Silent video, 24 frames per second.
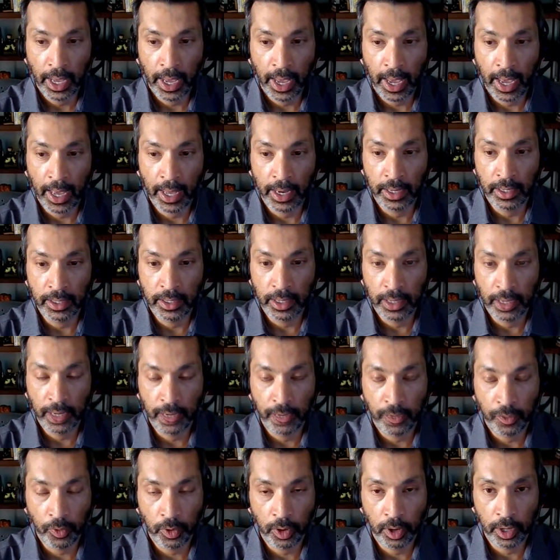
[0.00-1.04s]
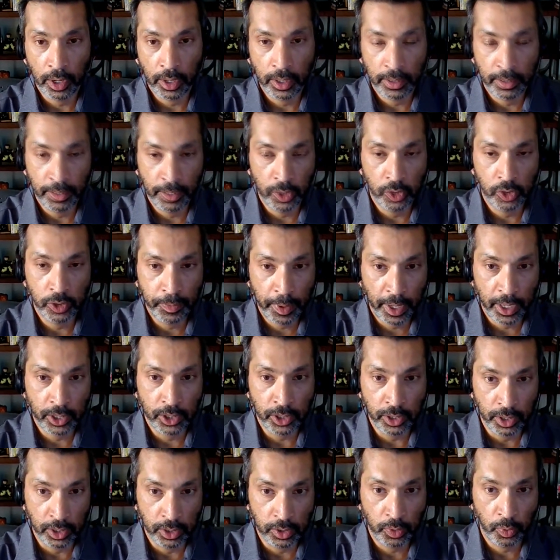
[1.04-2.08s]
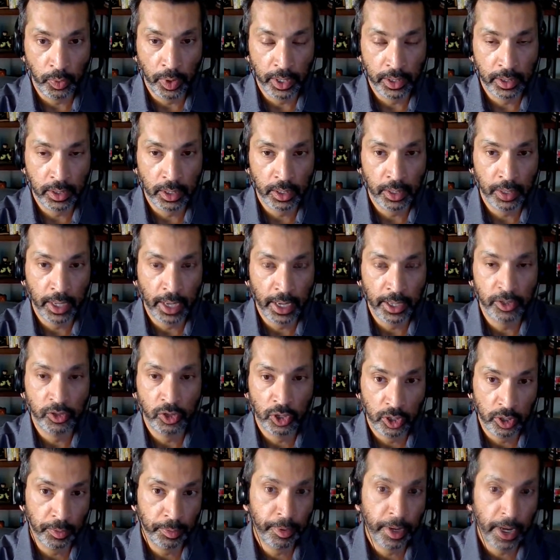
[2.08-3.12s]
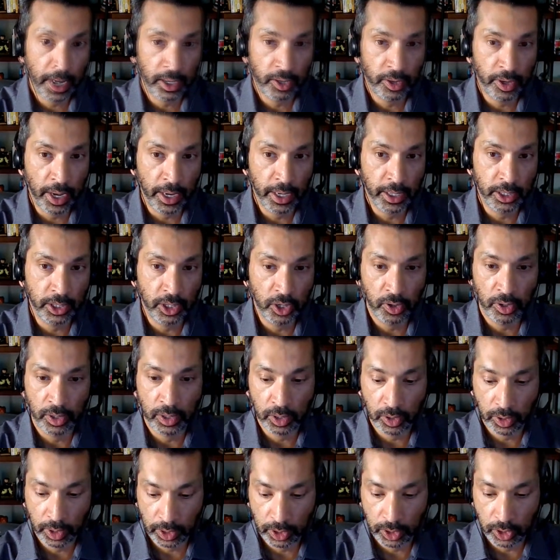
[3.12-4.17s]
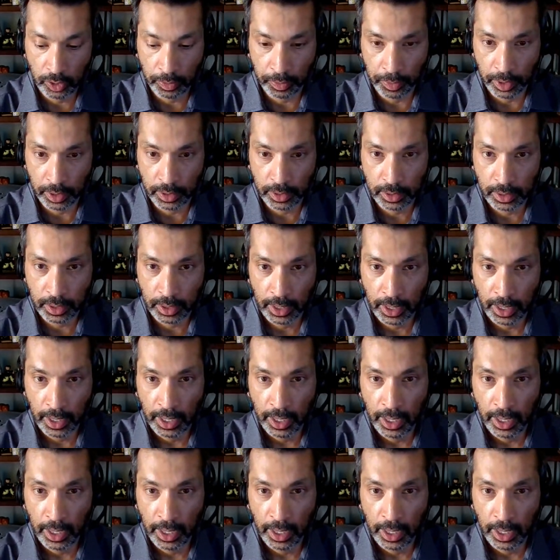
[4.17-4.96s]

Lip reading: and for those patients with gastroenteropancreatic neuroendocrine tumors.